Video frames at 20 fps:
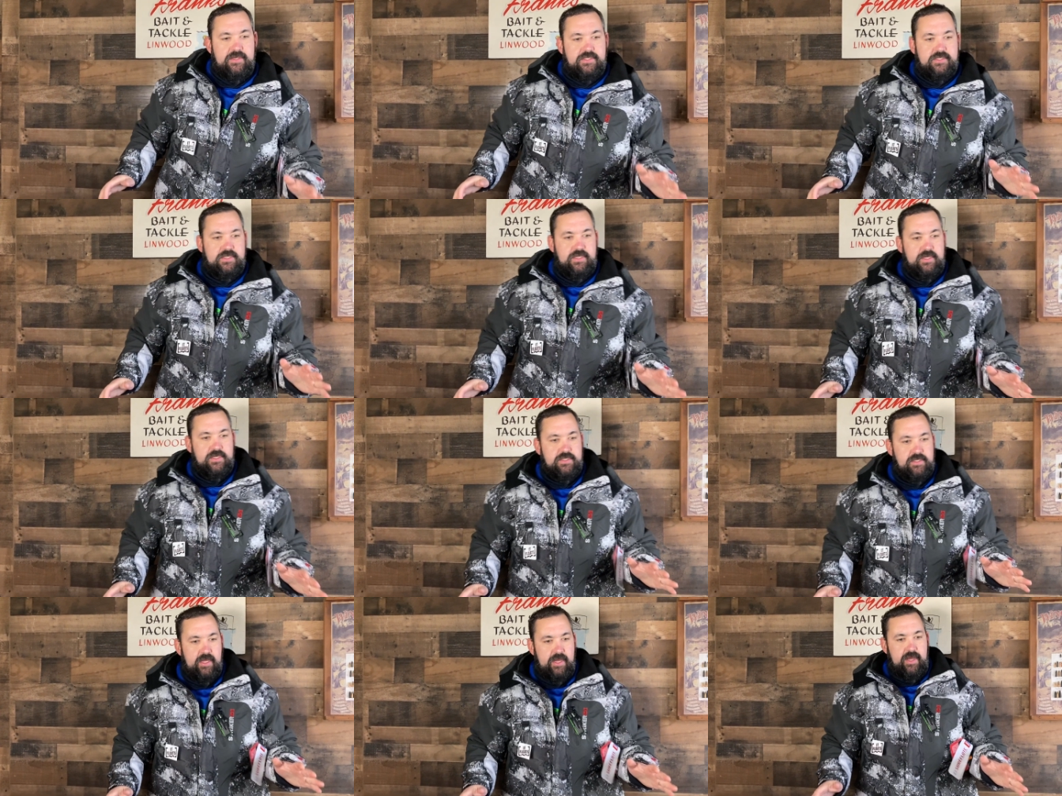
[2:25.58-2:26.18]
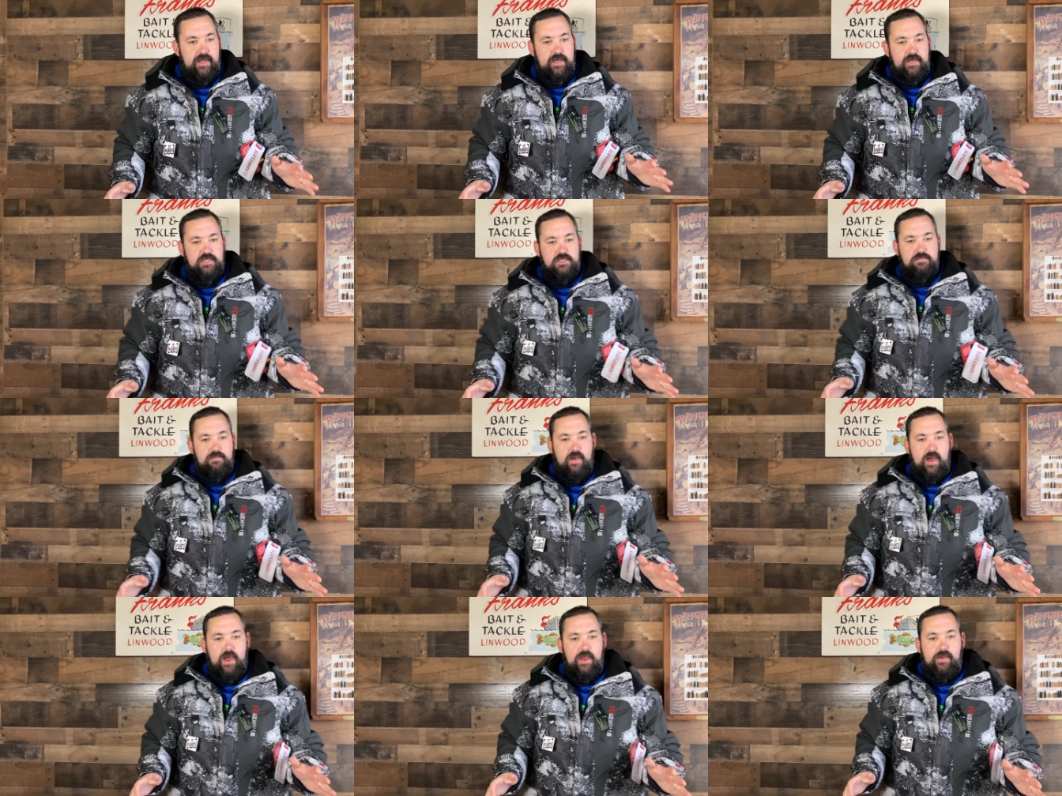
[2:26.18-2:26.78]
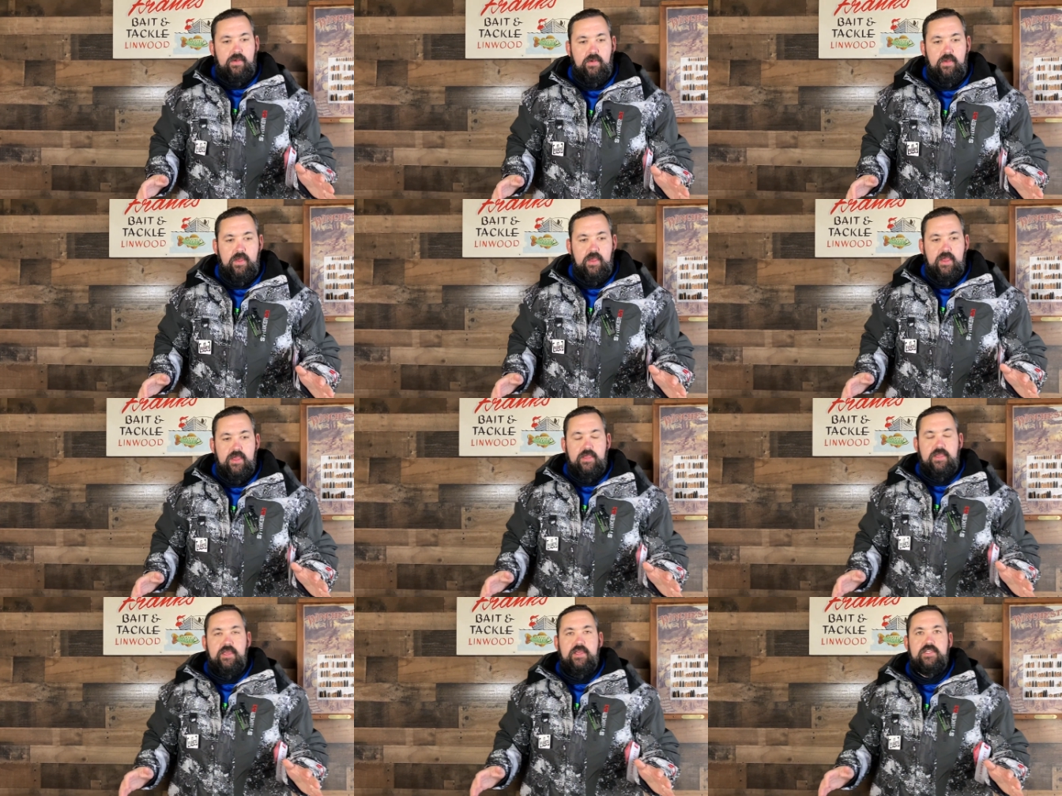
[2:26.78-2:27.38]
six. The eight inch model
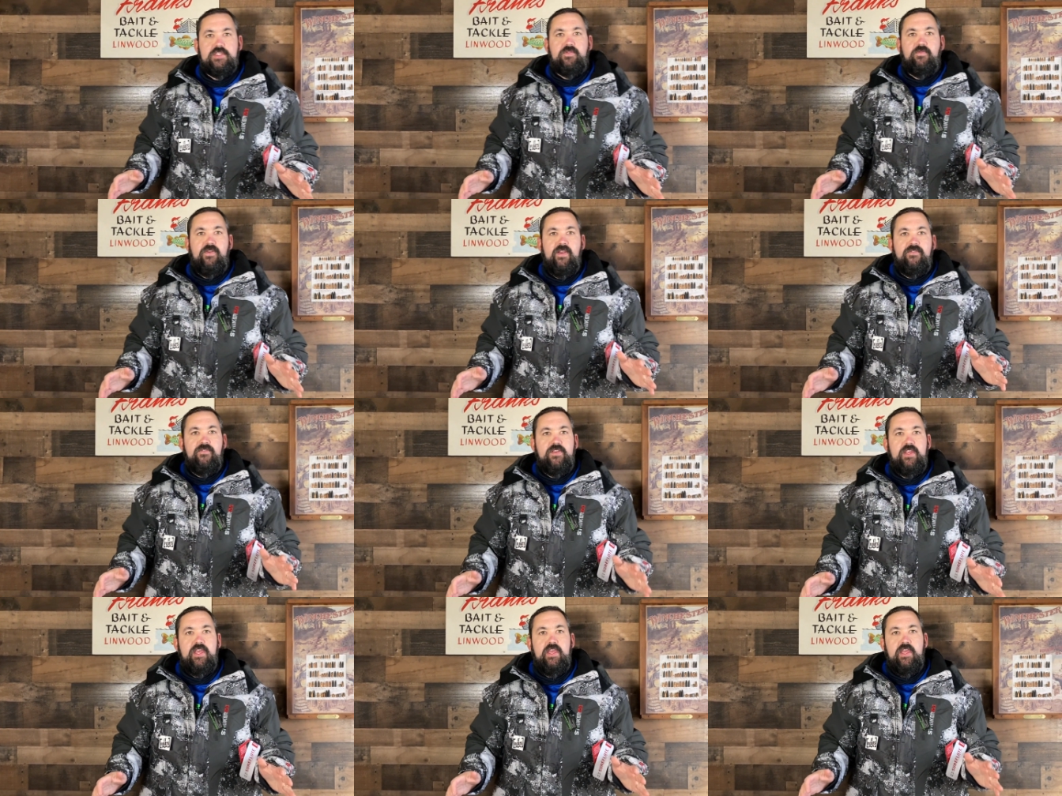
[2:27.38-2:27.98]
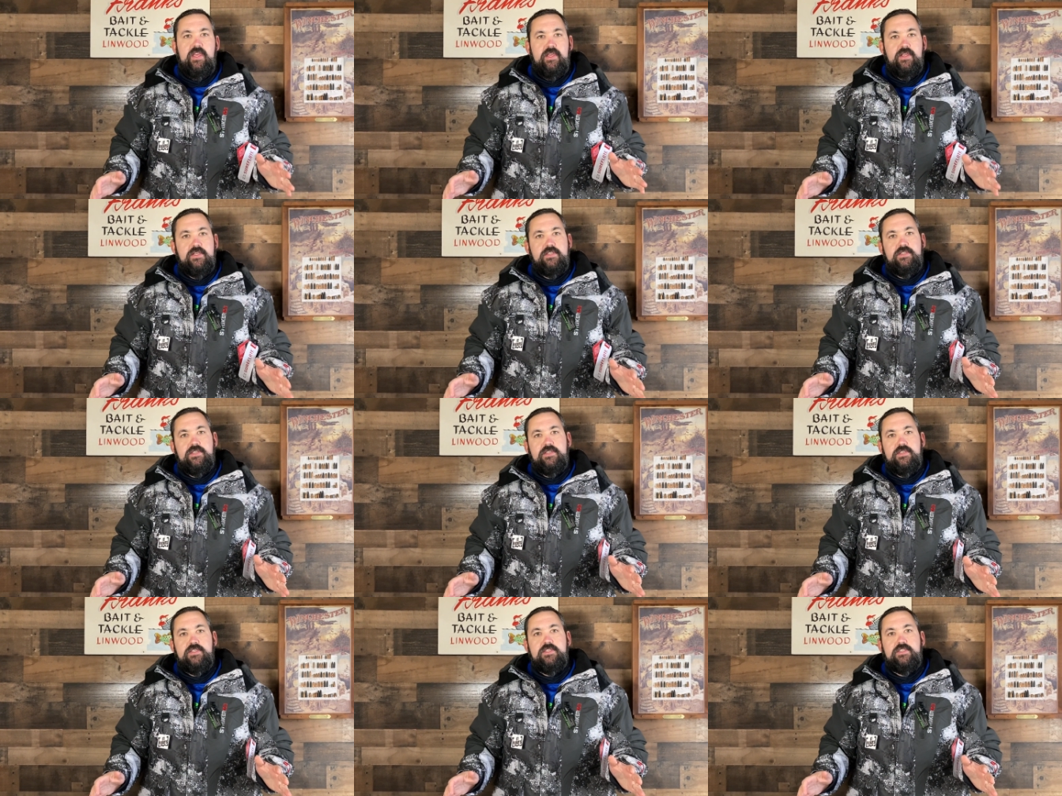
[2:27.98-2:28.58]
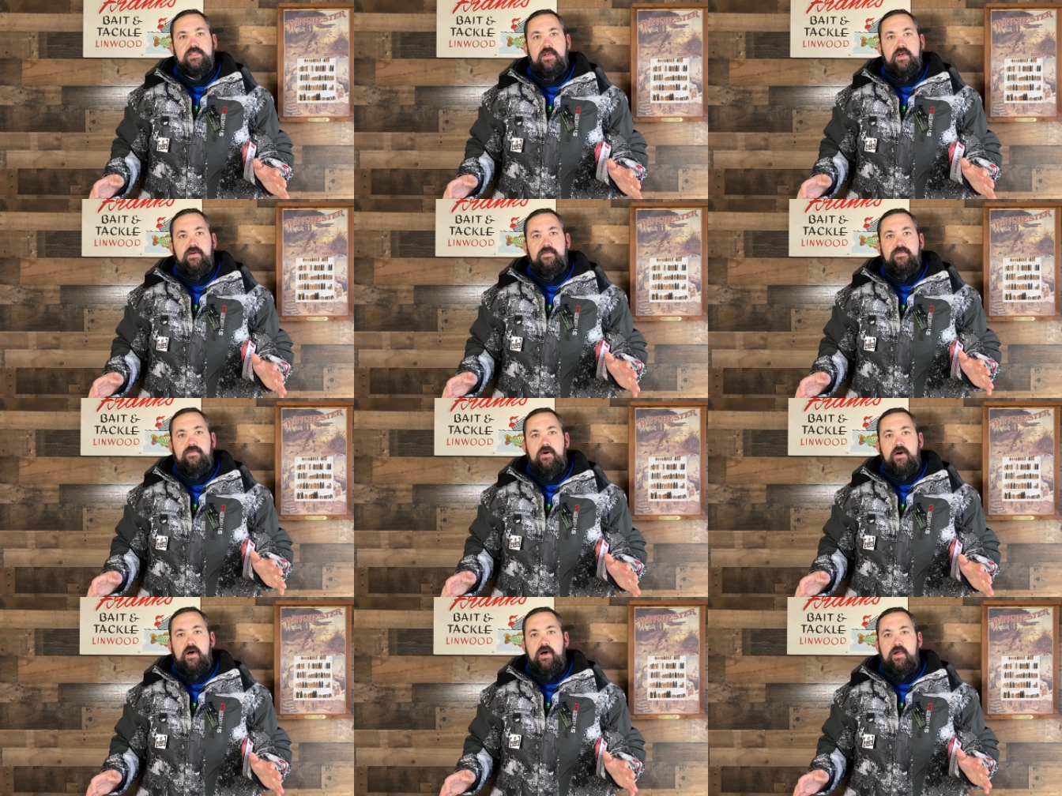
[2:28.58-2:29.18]
gets 50 inches
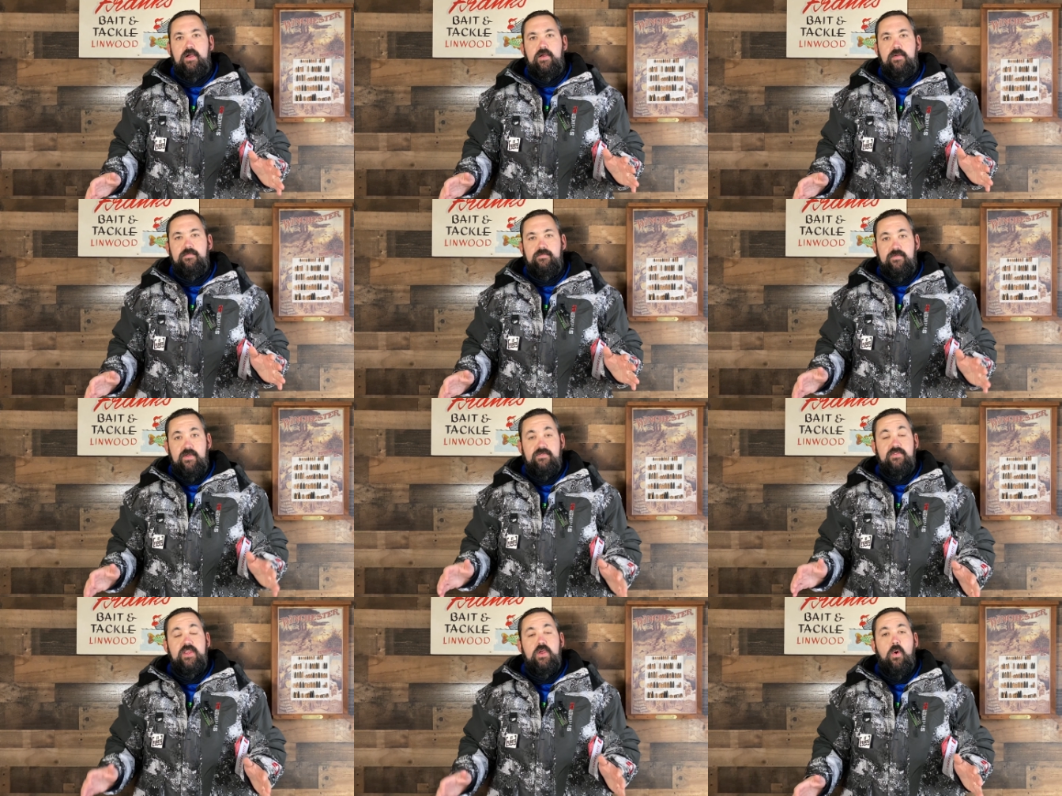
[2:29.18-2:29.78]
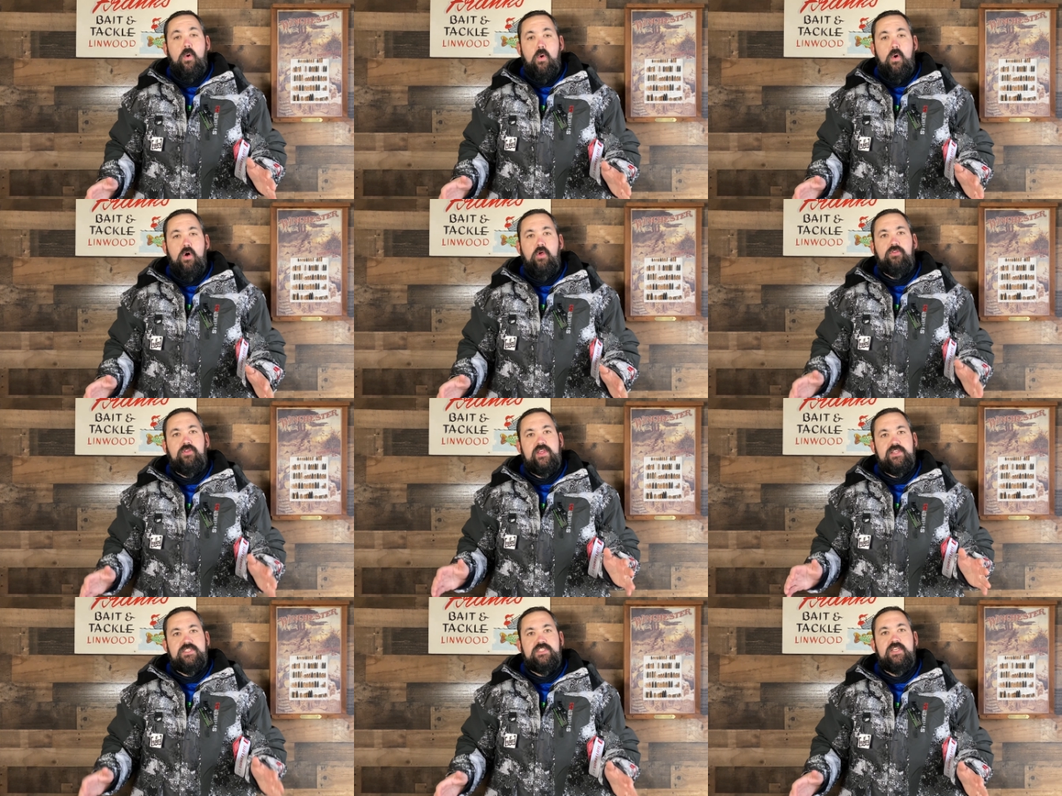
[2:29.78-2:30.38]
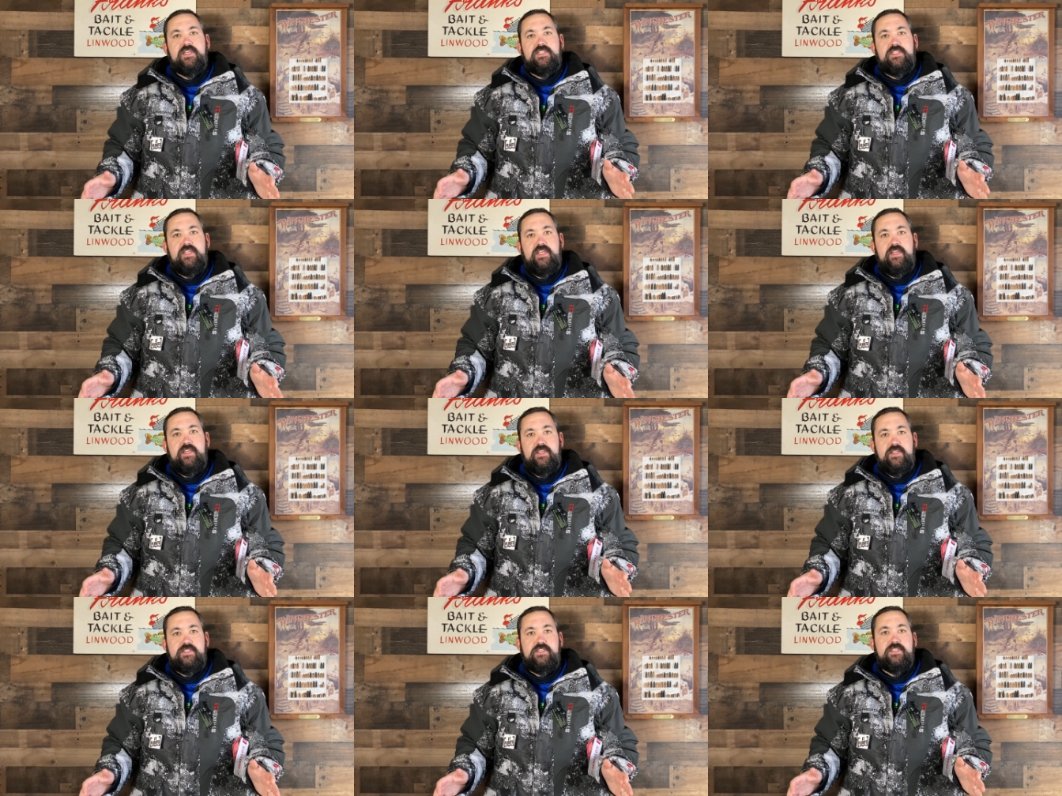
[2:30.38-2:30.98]
of, uh, 50 holes at
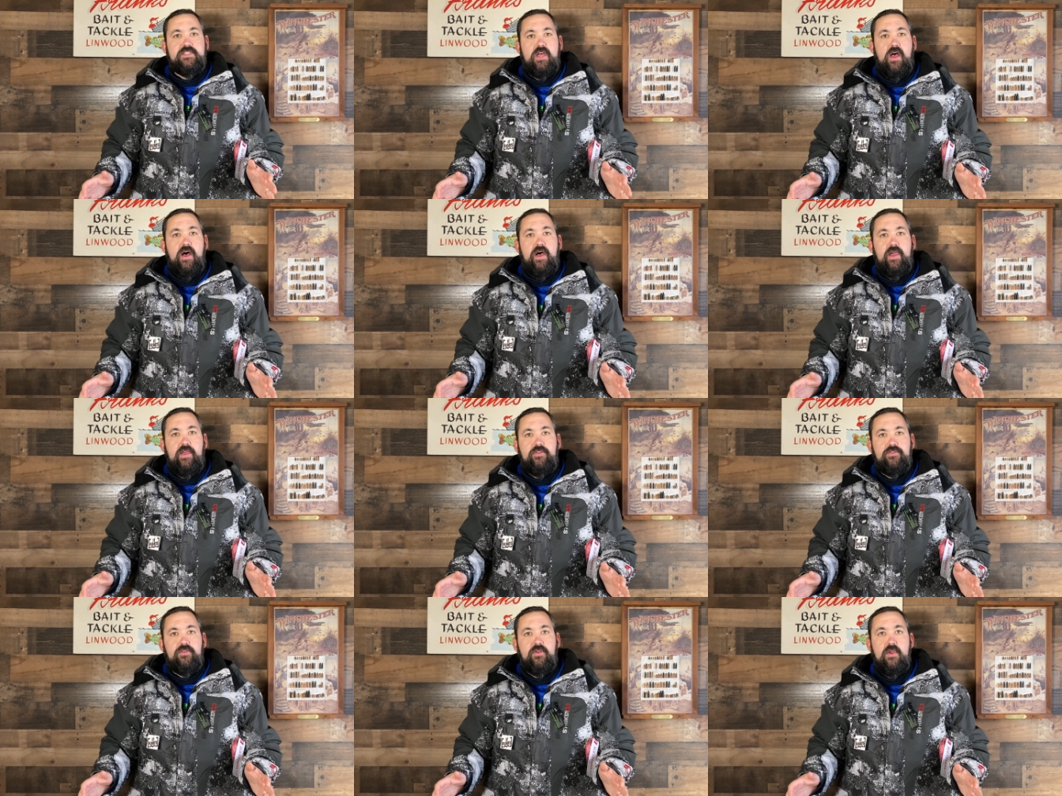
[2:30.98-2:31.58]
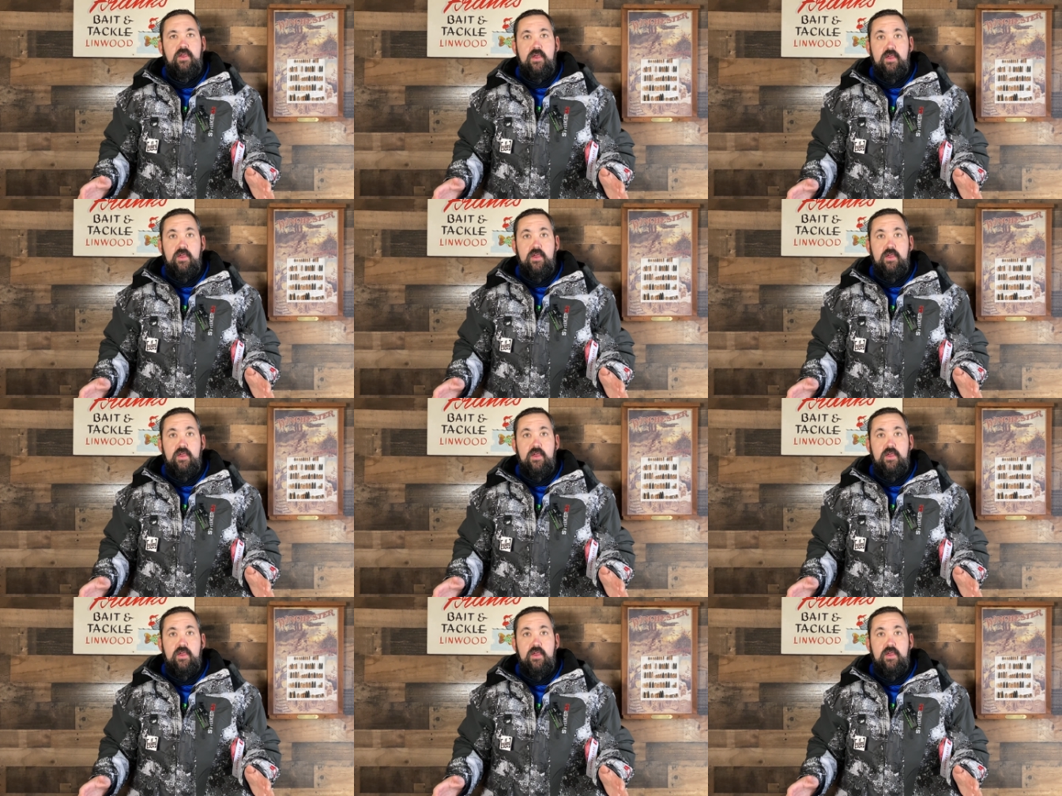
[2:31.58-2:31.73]
16 inches of ice.